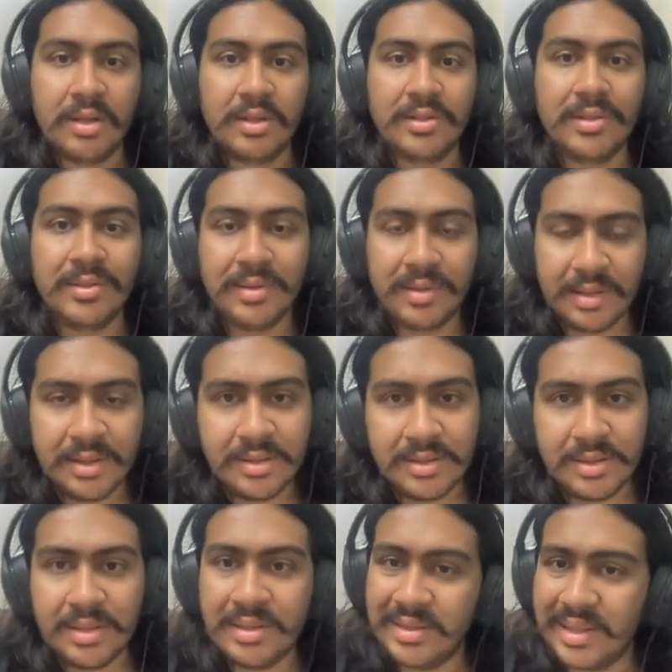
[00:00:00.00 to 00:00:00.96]
So
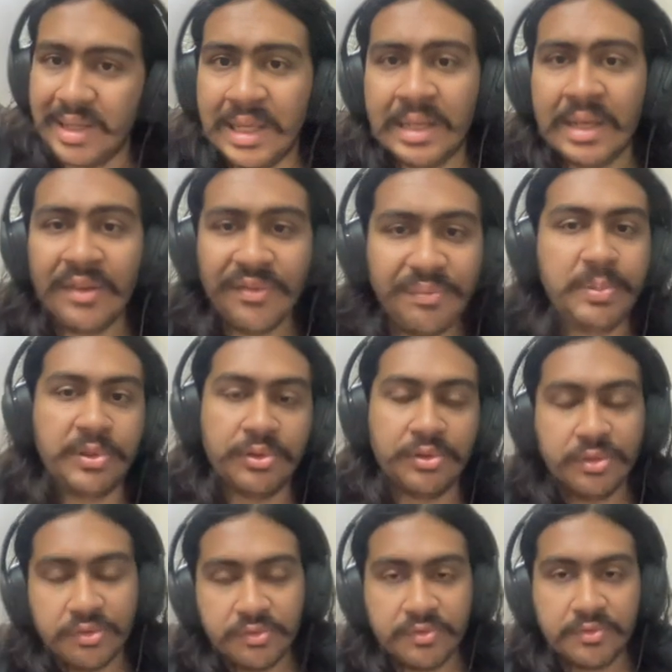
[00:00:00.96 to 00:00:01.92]
this is enough
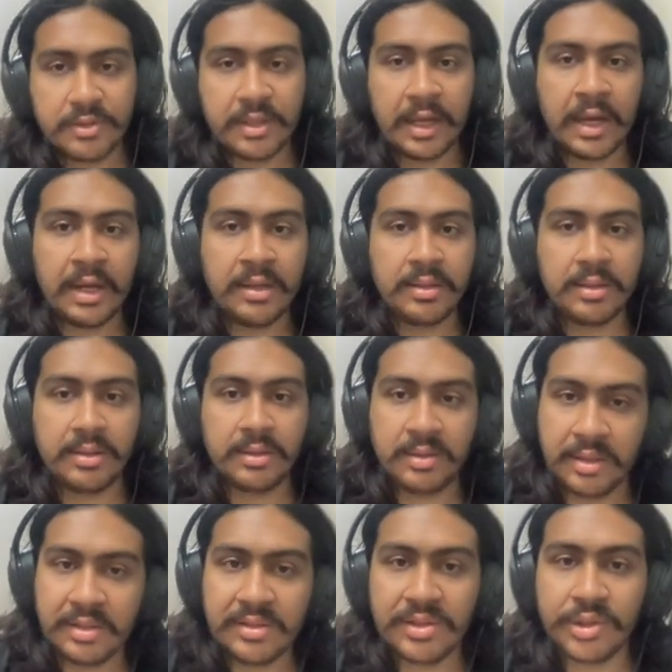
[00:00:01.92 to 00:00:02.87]
proof that
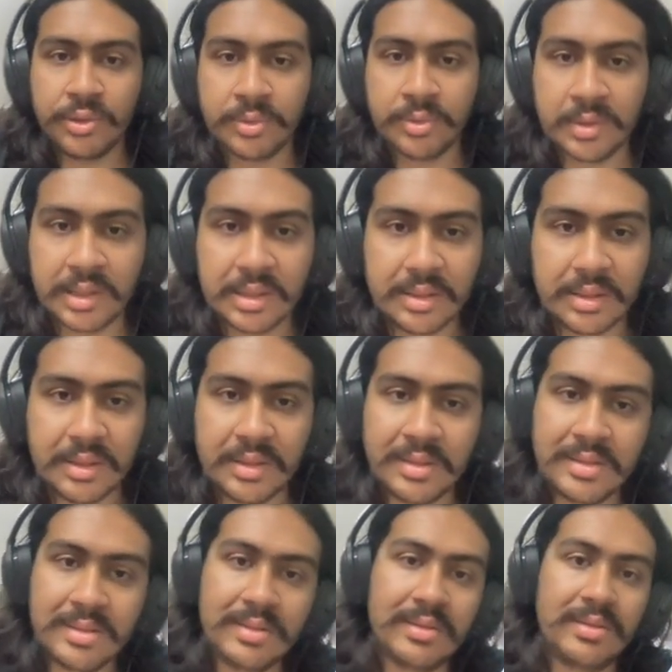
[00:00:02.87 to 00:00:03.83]
this unit
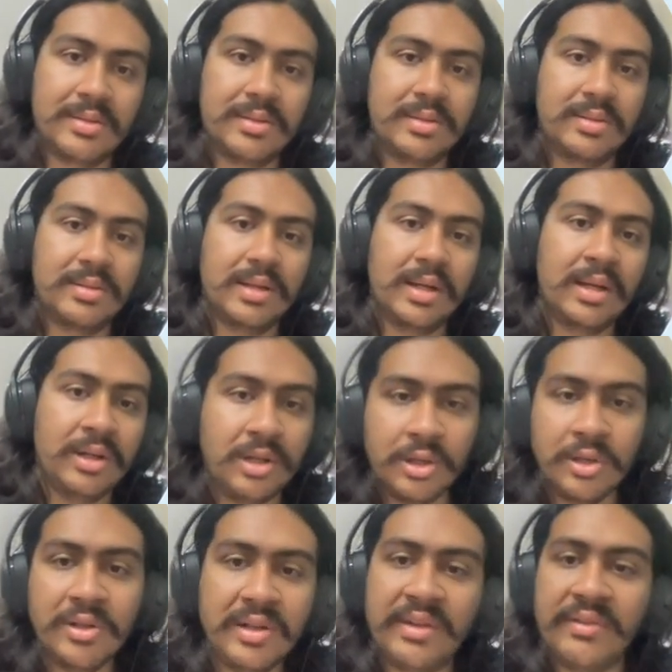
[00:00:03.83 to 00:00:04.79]
is a
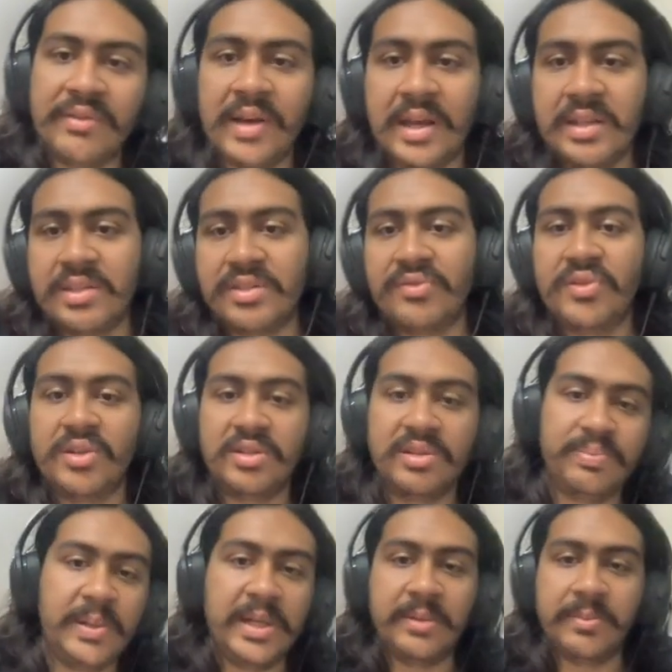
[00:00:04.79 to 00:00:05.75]
good device for
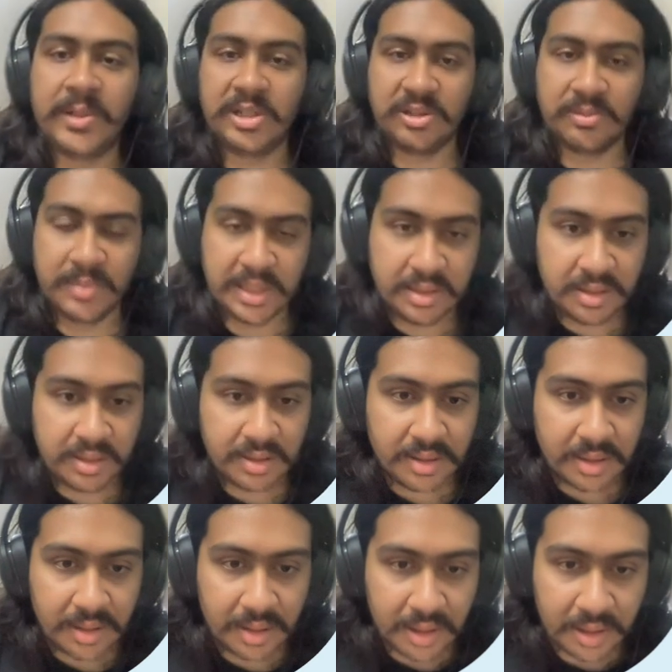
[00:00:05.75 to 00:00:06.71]
speed measurement.
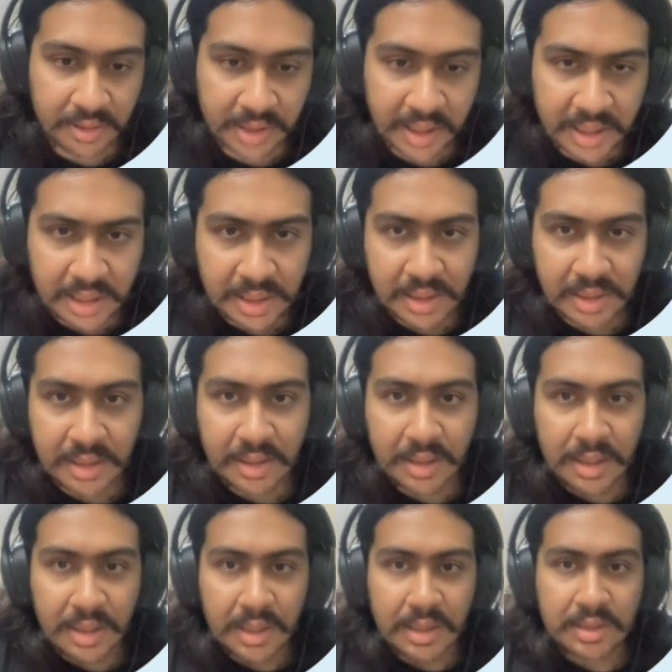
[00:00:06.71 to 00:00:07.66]
Okay.
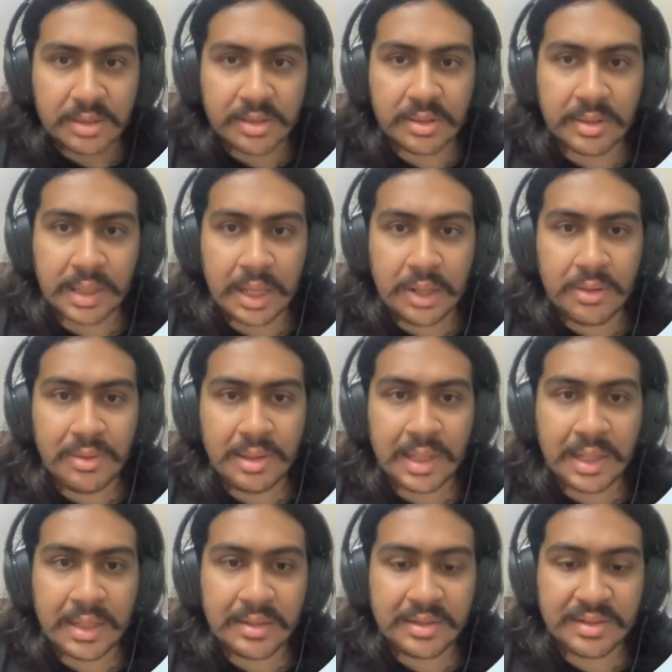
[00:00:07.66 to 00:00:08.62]
So now
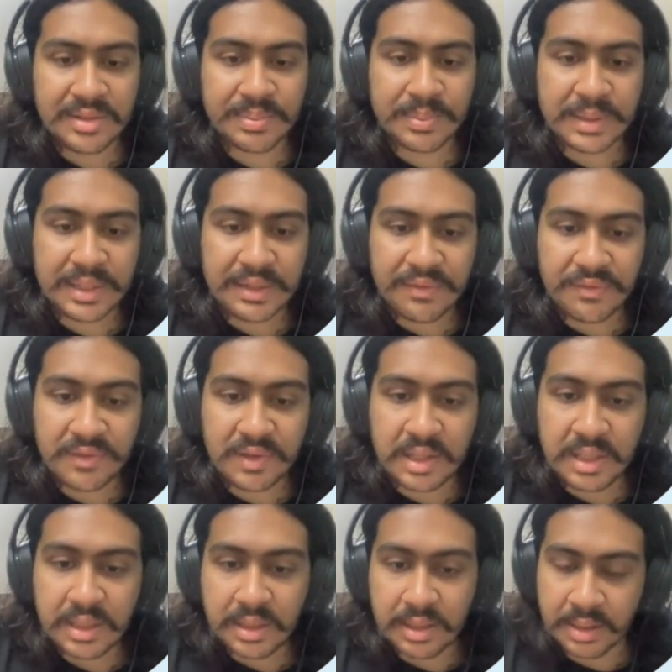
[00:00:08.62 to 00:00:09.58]
let us
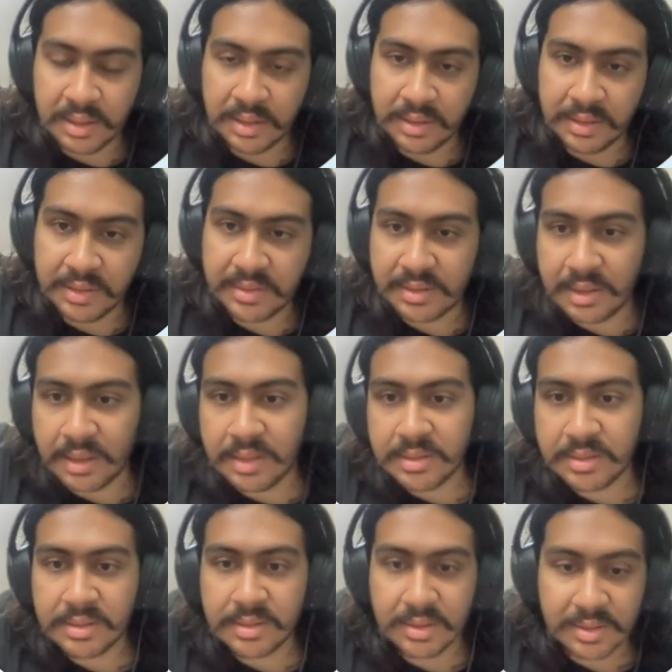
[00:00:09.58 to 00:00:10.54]
briefly
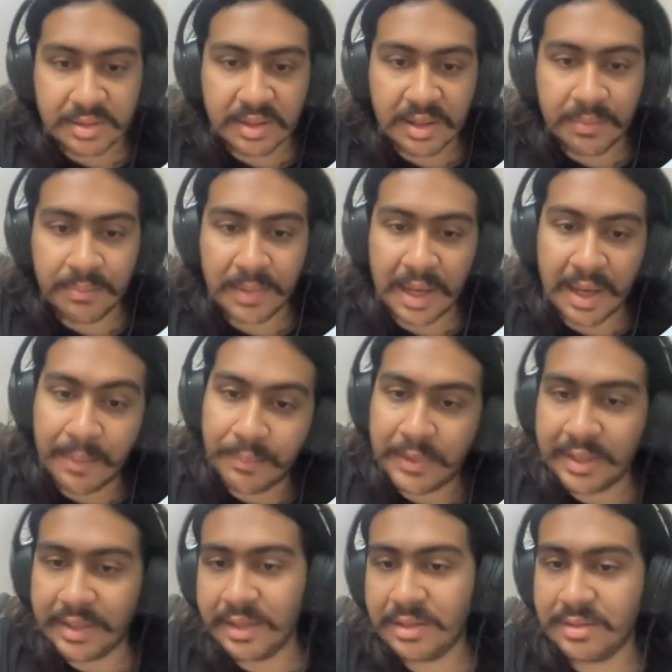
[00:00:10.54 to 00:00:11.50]
discuss some
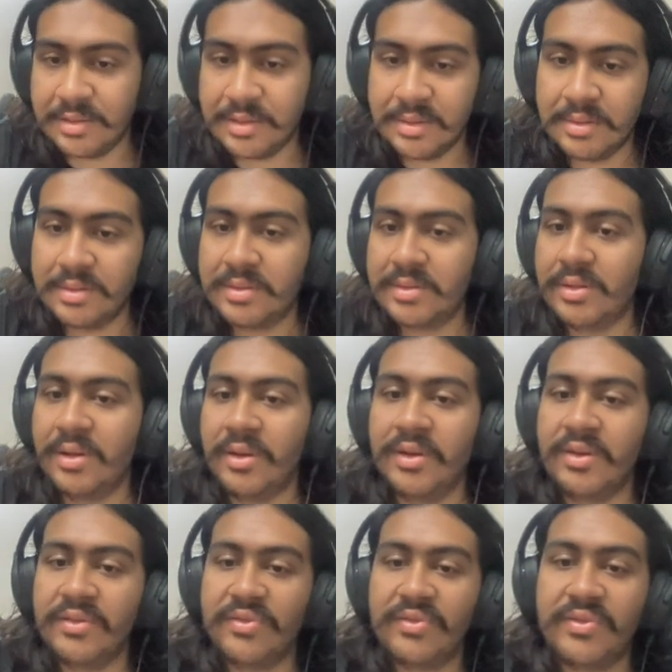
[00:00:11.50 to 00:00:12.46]
applications
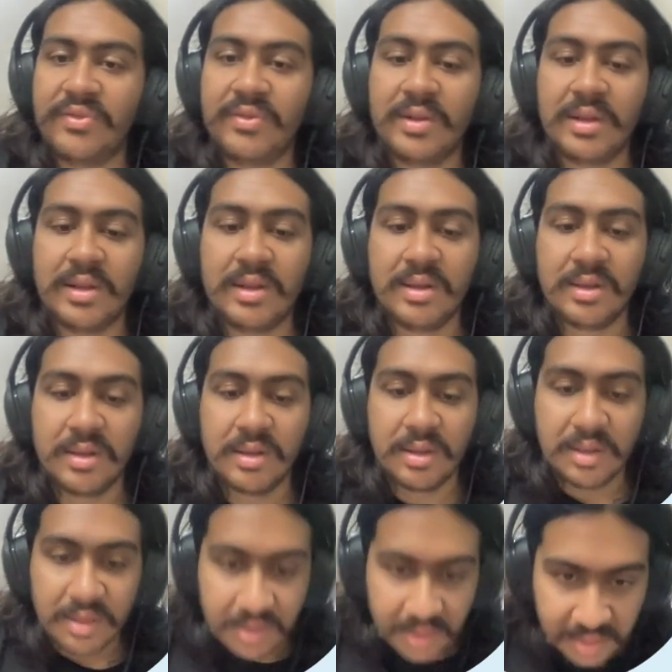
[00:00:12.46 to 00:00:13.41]
of
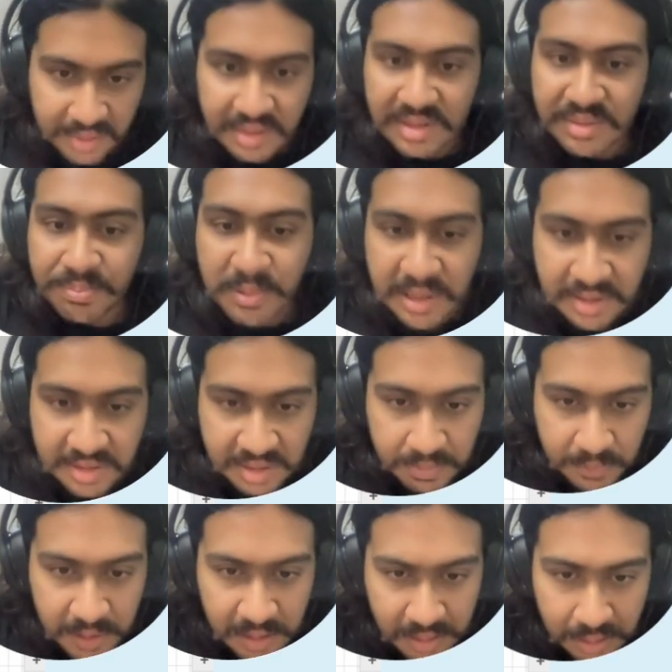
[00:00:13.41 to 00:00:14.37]
this
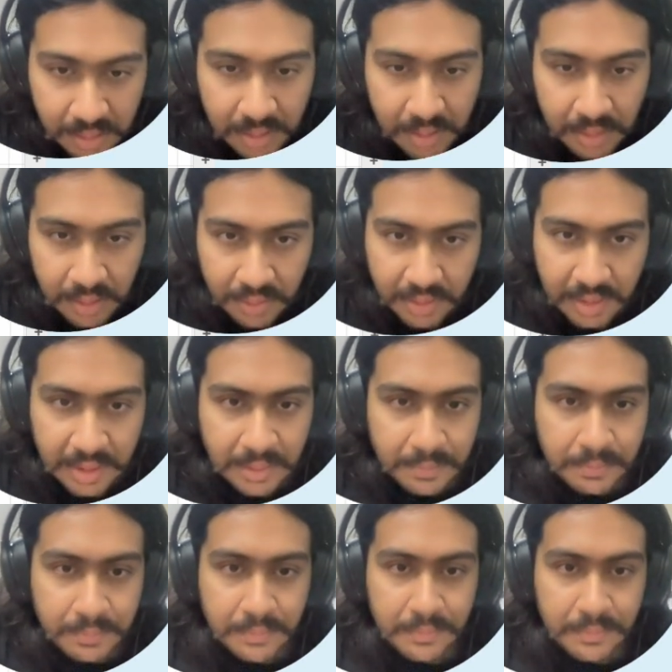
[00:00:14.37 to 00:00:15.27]
principle. Okay.